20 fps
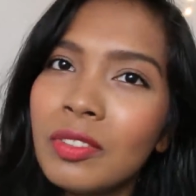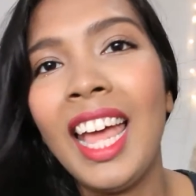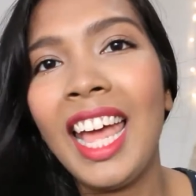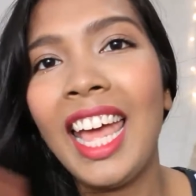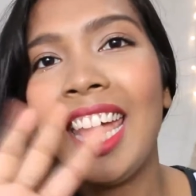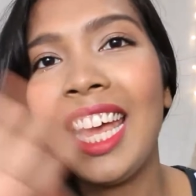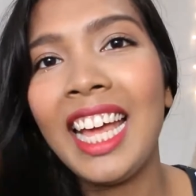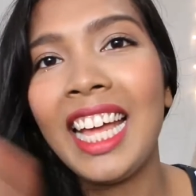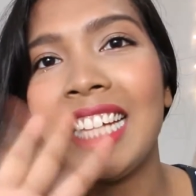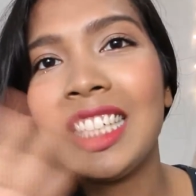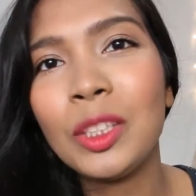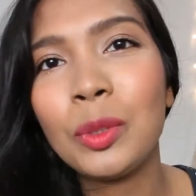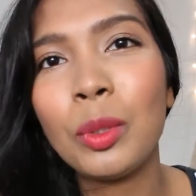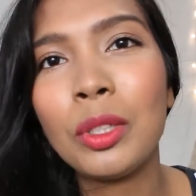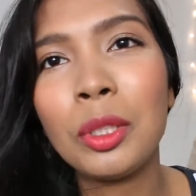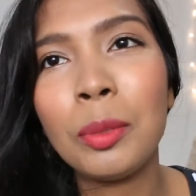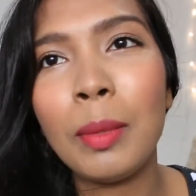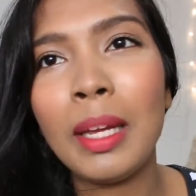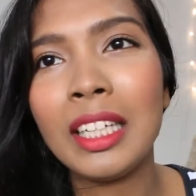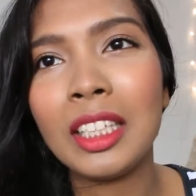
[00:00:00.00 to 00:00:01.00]
Hey guys,
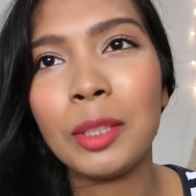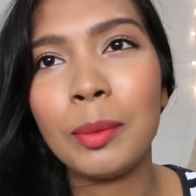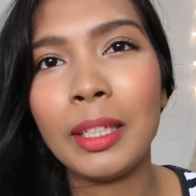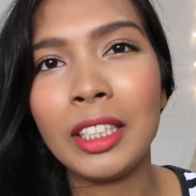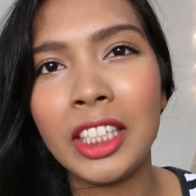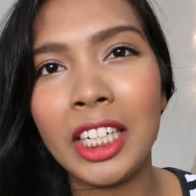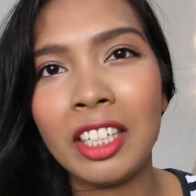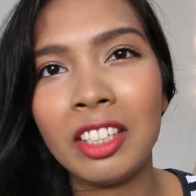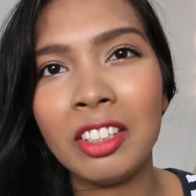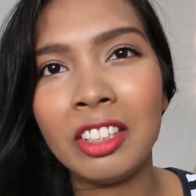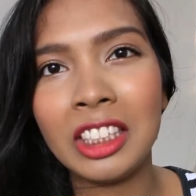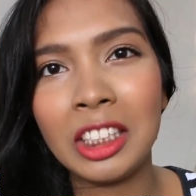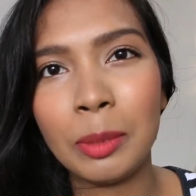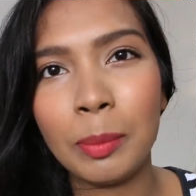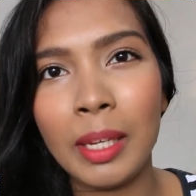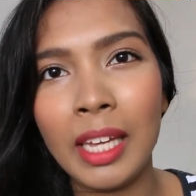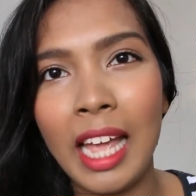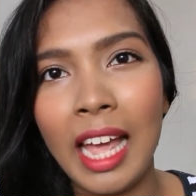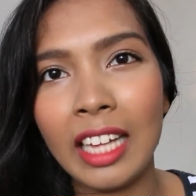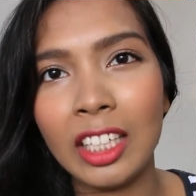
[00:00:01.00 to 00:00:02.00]
welcome back to my channel. It's
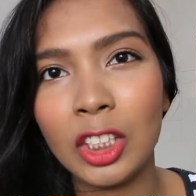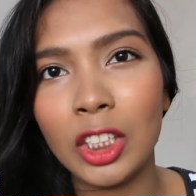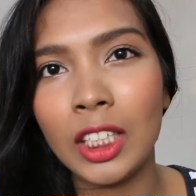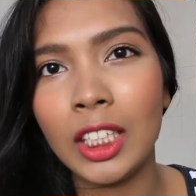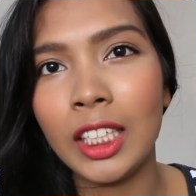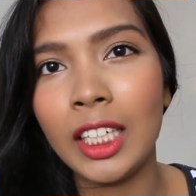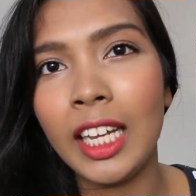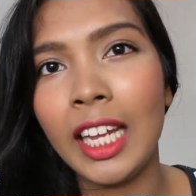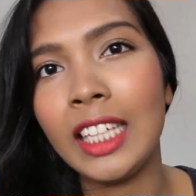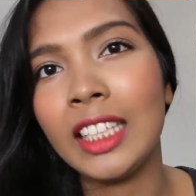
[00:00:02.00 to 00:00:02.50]
me, Angela,